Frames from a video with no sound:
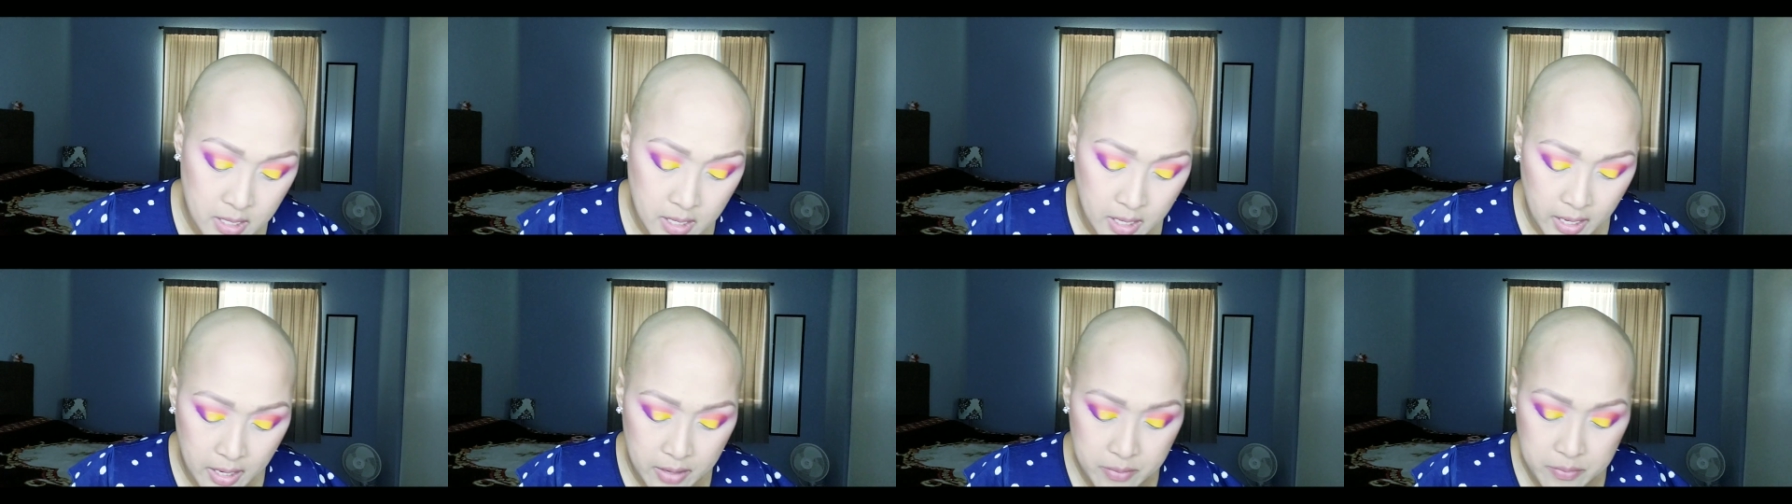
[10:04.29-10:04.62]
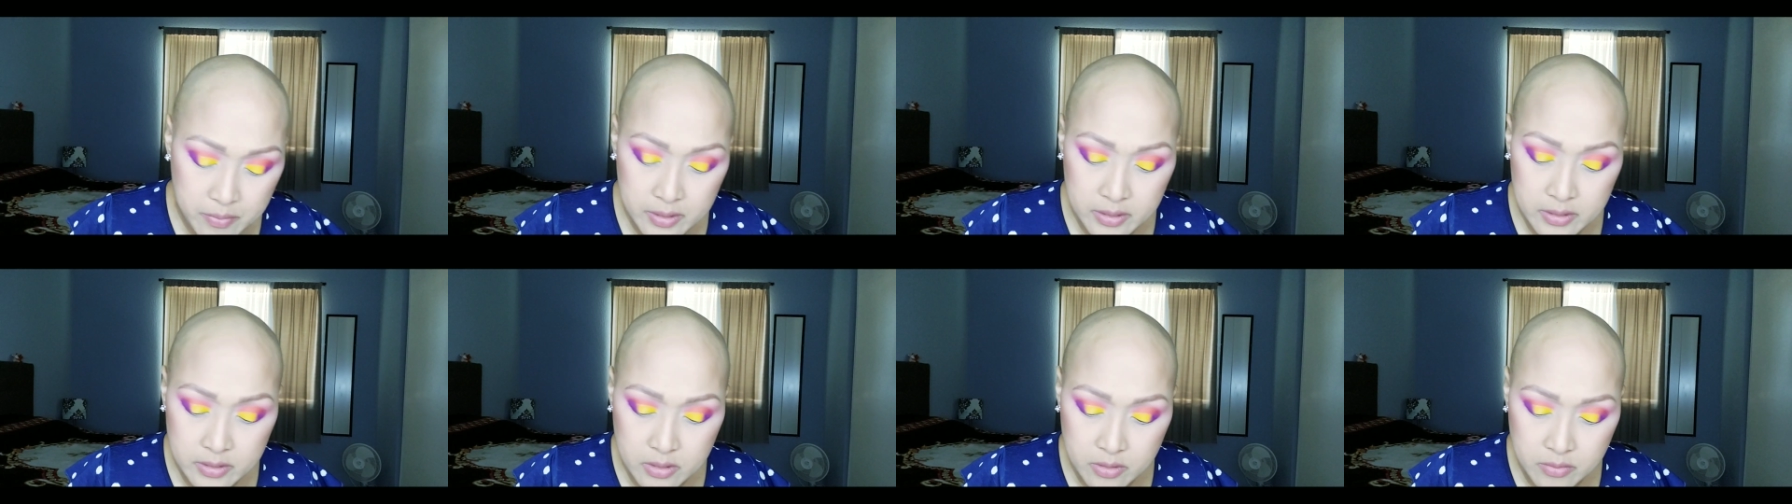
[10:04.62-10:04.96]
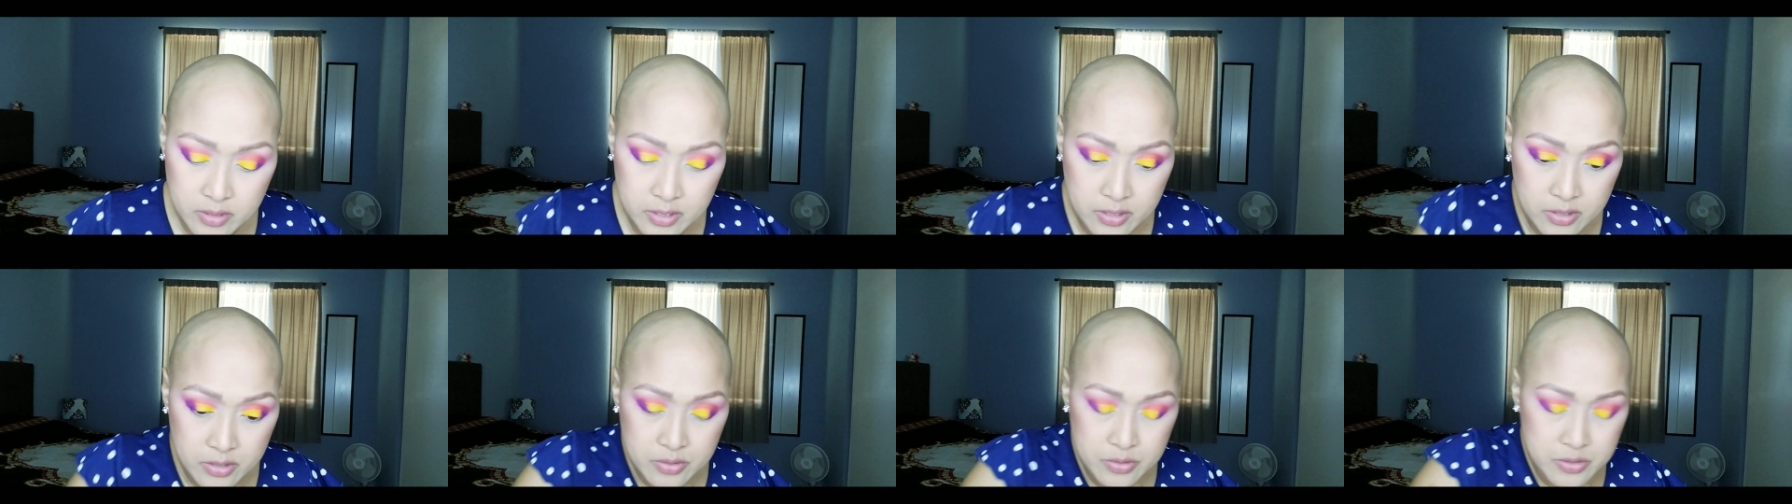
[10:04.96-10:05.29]
I really don't
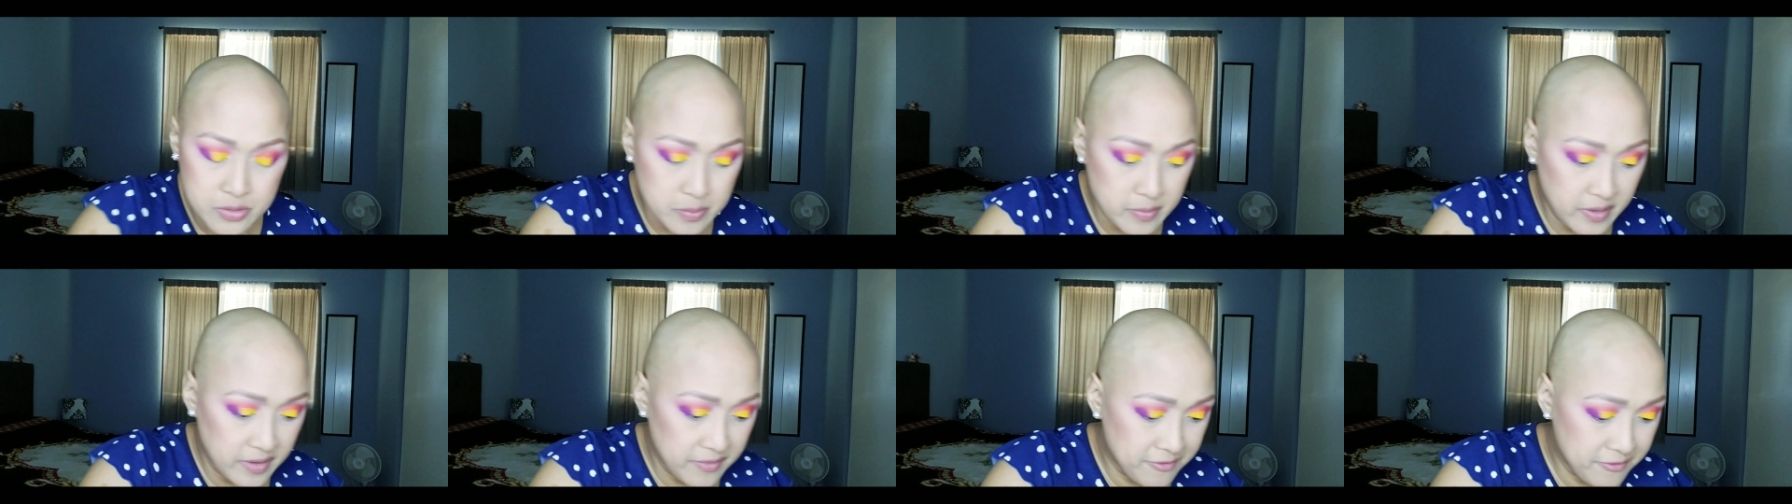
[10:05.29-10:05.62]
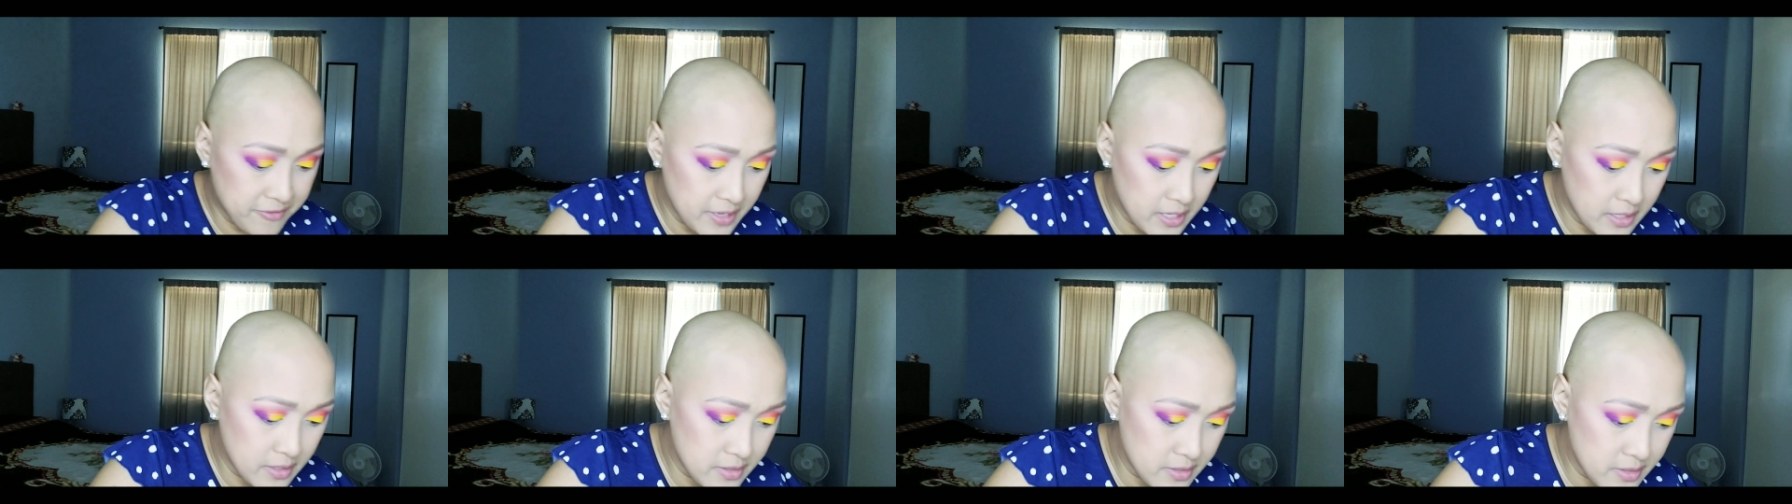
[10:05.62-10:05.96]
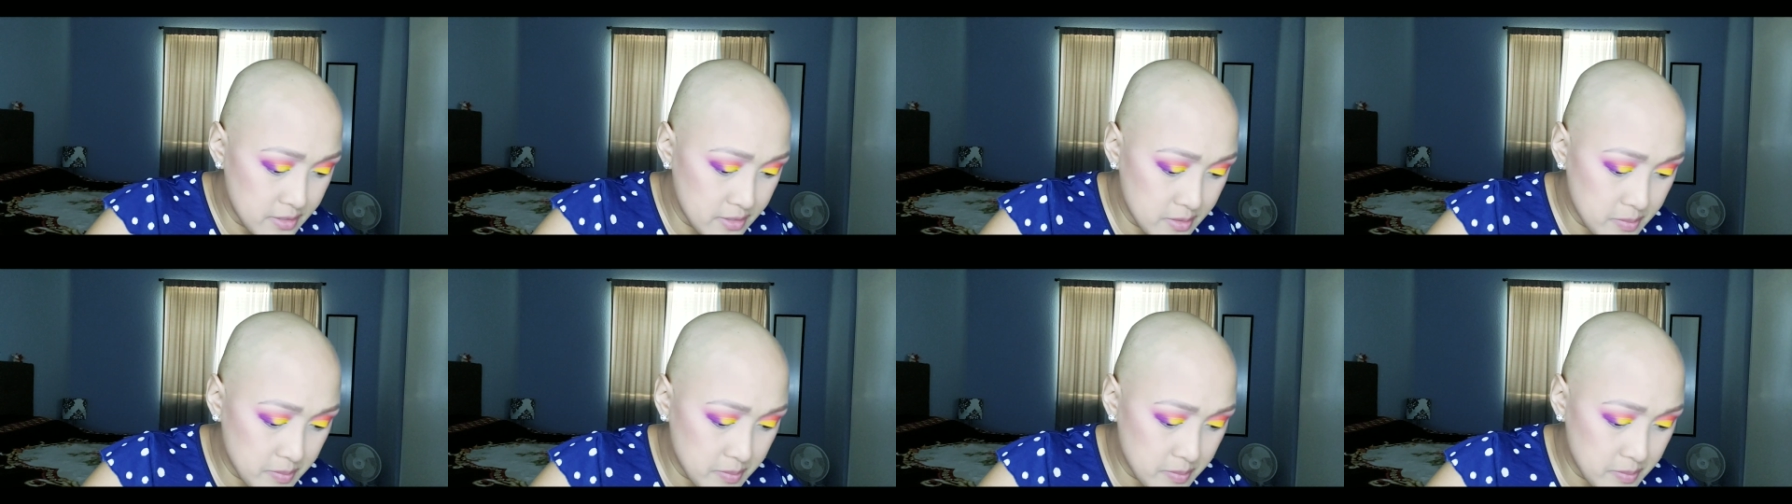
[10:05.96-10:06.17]
want to use my fingers